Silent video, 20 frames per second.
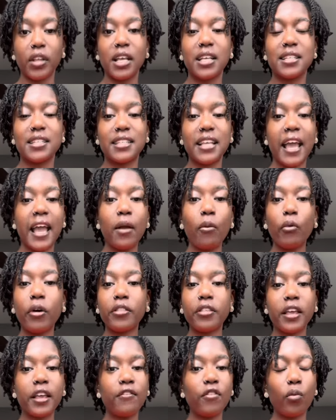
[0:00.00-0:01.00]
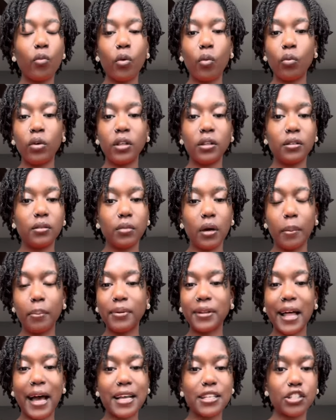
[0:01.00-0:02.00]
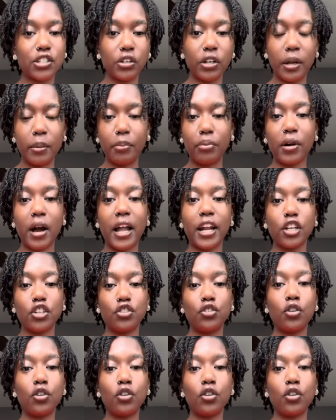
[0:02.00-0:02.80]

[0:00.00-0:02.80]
Same with even when we apply certain products.